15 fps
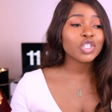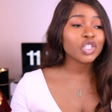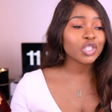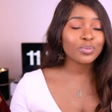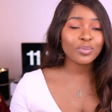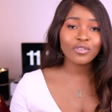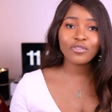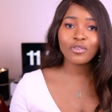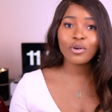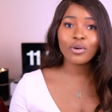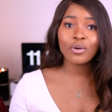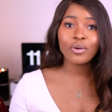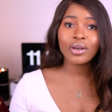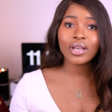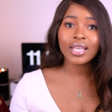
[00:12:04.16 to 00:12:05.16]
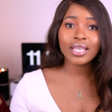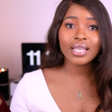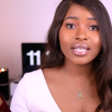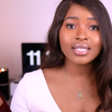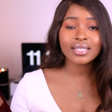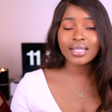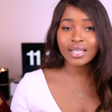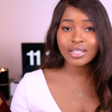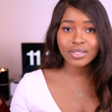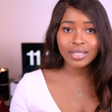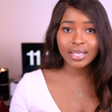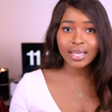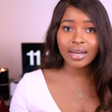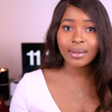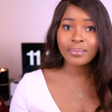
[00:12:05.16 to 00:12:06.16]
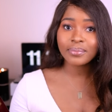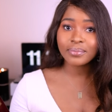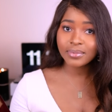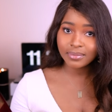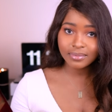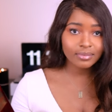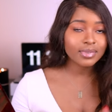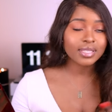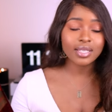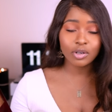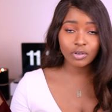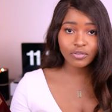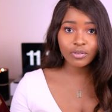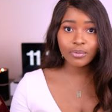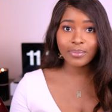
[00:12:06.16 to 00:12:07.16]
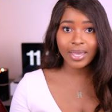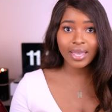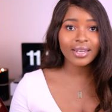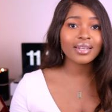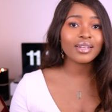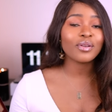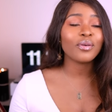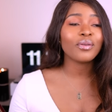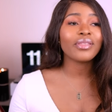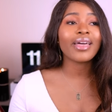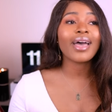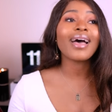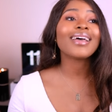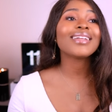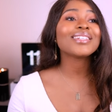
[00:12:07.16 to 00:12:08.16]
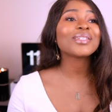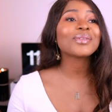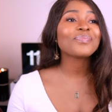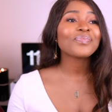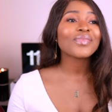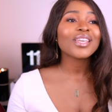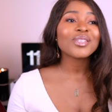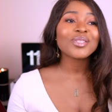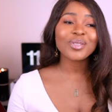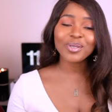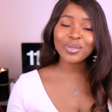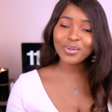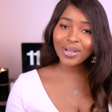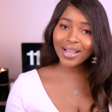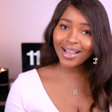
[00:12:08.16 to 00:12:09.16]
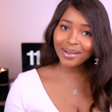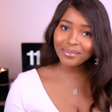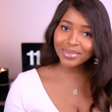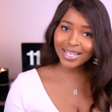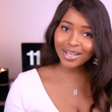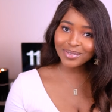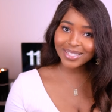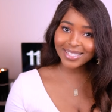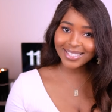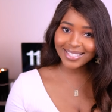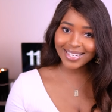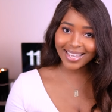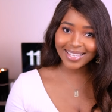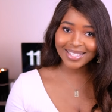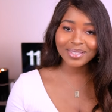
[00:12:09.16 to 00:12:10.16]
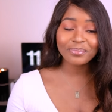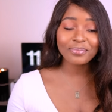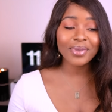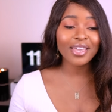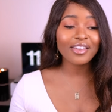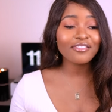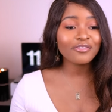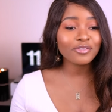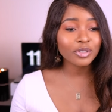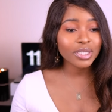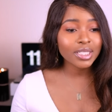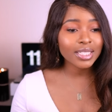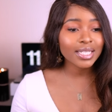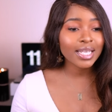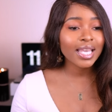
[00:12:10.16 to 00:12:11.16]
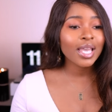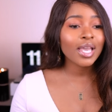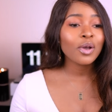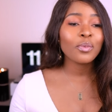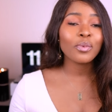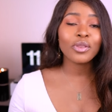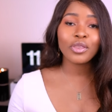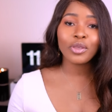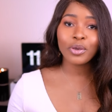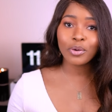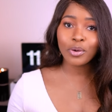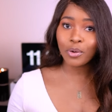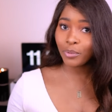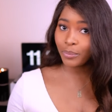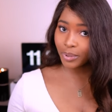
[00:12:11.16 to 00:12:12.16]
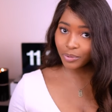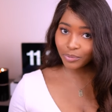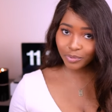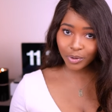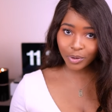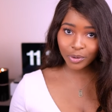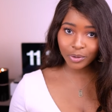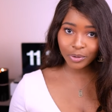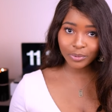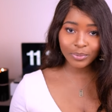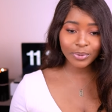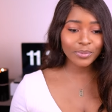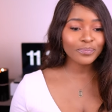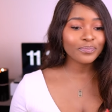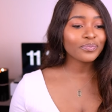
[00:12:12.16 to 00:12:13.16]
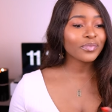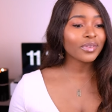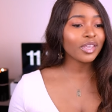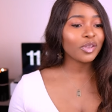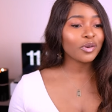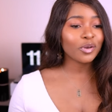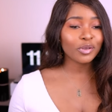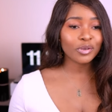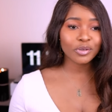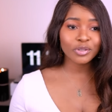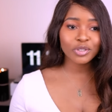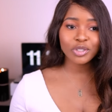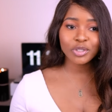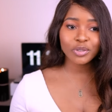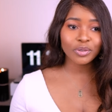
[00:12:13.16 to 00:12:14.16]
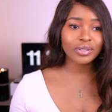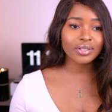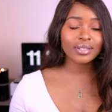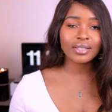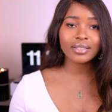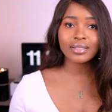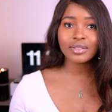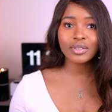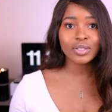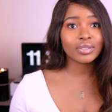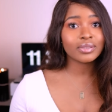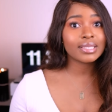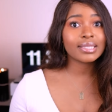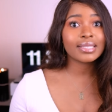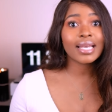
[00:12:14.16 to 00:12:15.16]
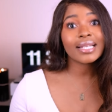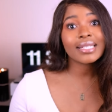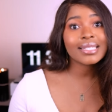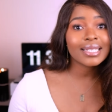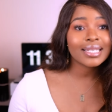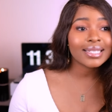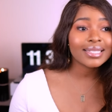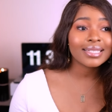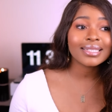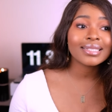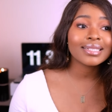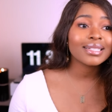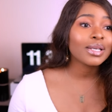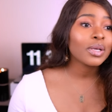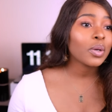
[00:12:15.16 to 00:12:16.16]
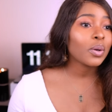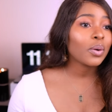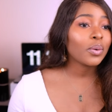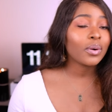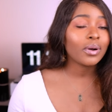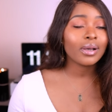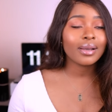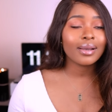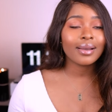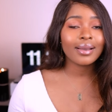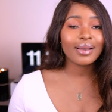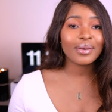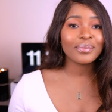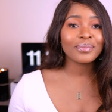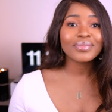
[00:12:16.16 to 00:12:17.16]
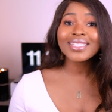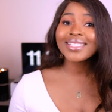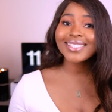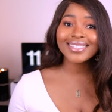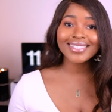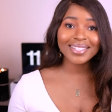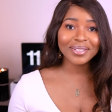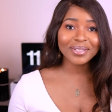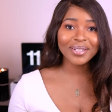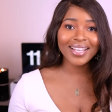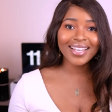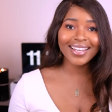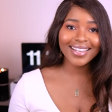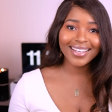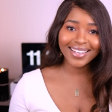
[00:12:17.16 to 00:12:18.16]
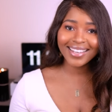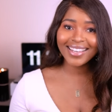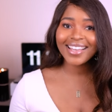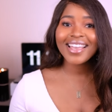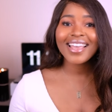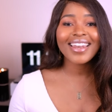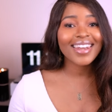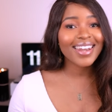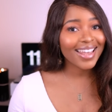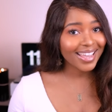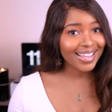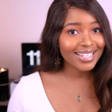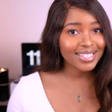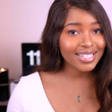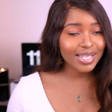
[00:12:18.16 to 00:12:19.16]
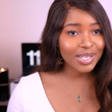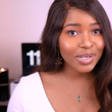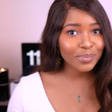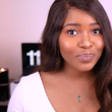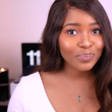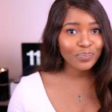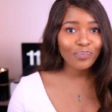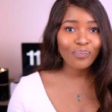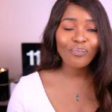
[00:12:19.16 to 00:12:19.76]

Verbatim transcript: just before he decides to get up, settle for bed and all that. So you come downstairs barefoot with your open robe, you know, your short, your little satin or um, silk nightie